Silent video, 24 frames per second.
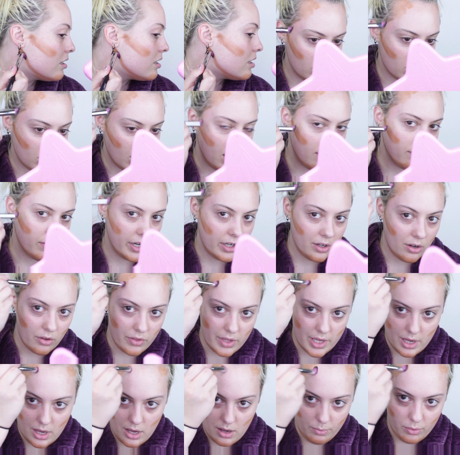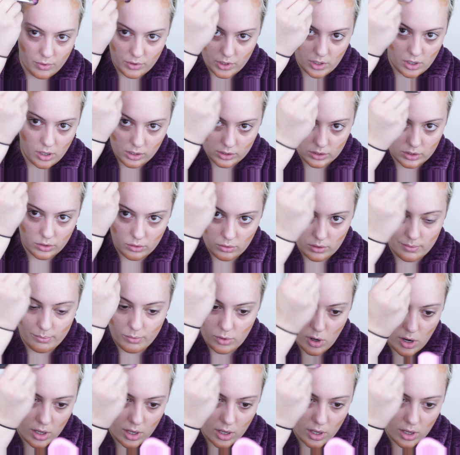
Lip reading: is suffocating.